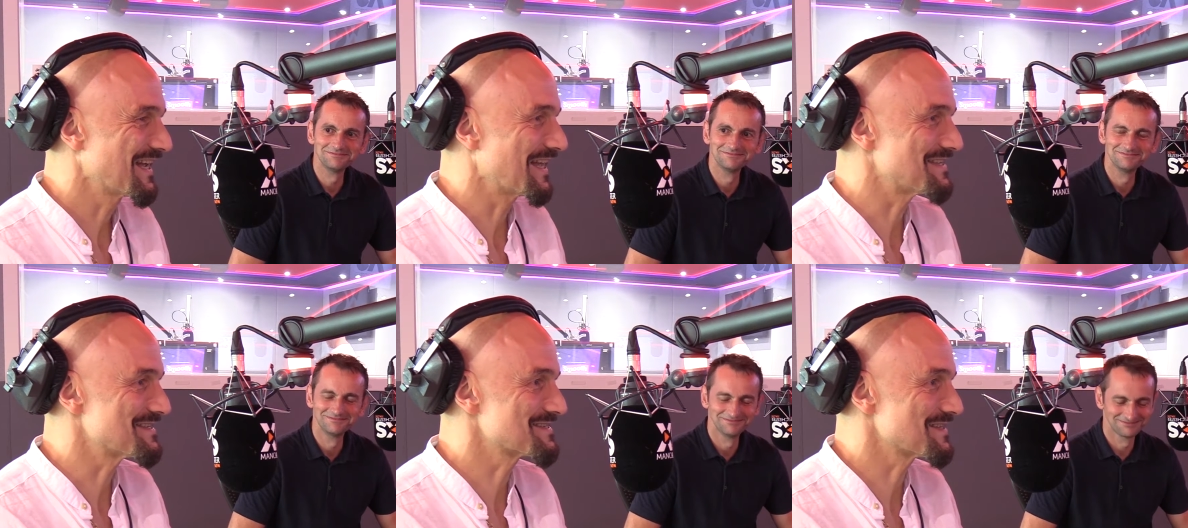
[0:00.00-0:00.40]

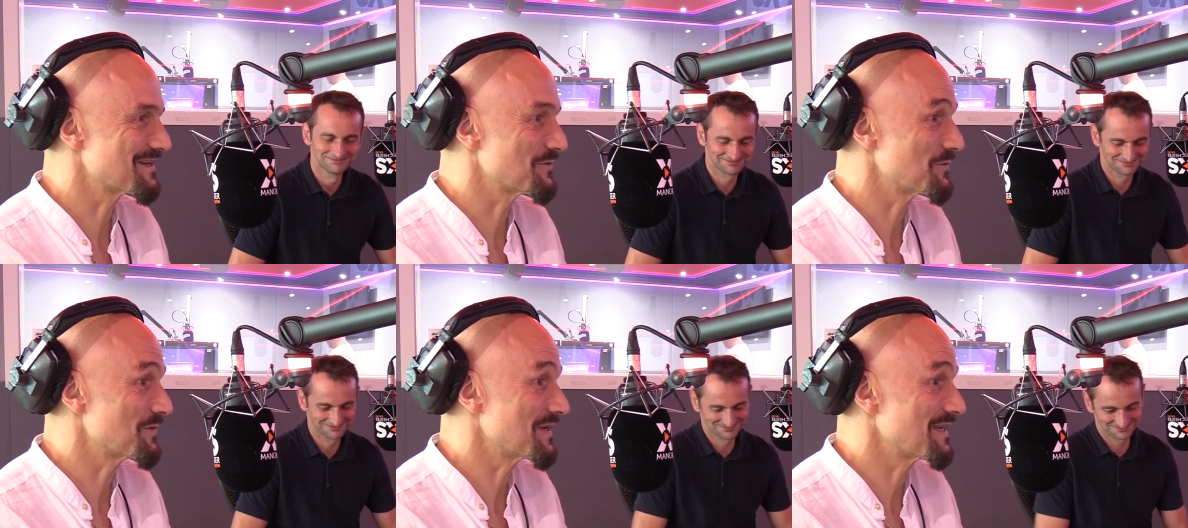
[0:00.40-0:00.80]
Speaker 1: and so
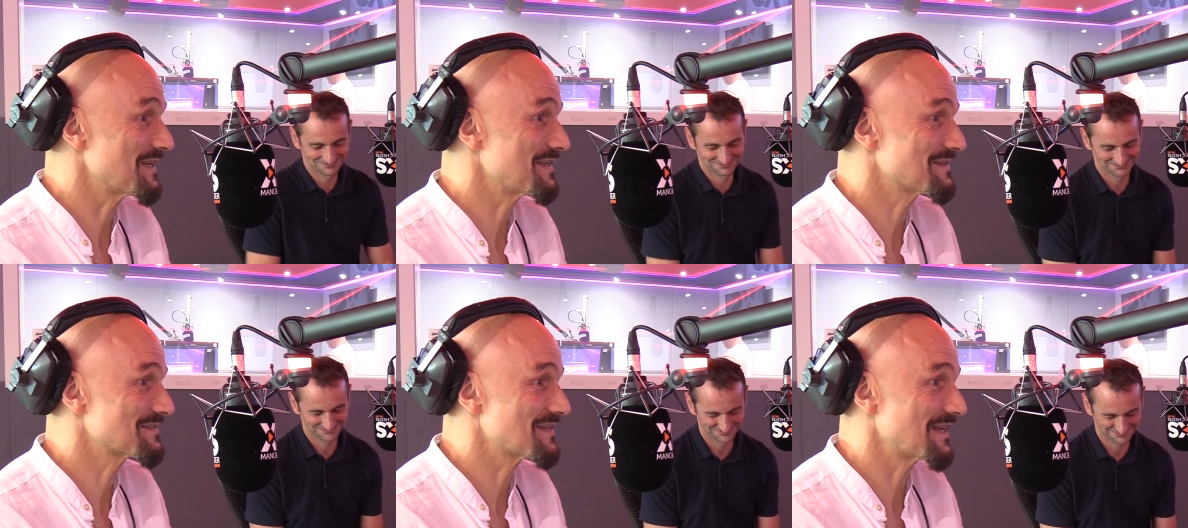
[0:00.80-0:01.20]

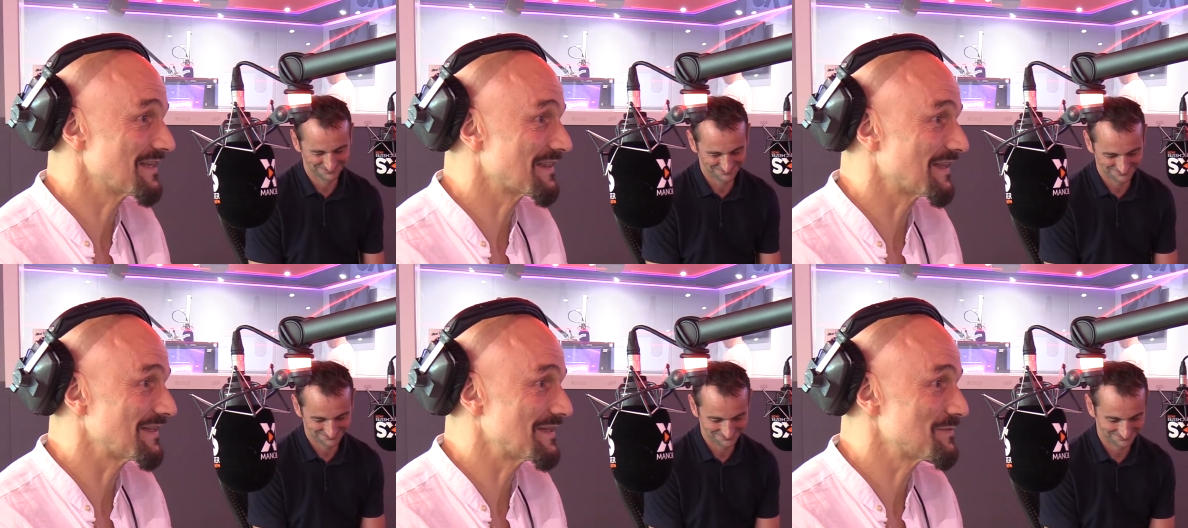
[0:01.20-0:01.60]
we take
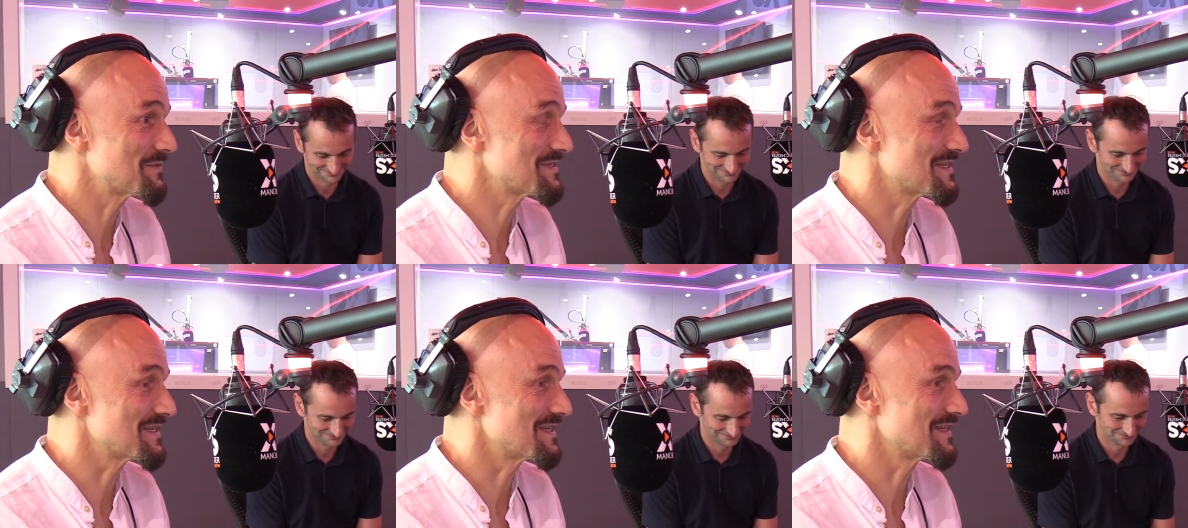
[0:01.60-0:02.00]
that
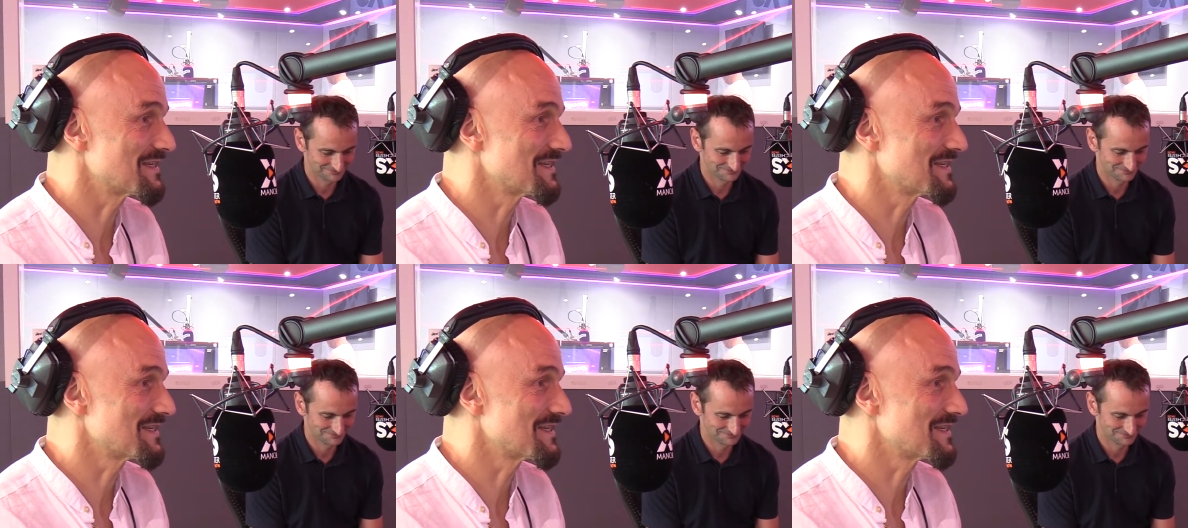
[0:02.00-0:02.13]
liberty.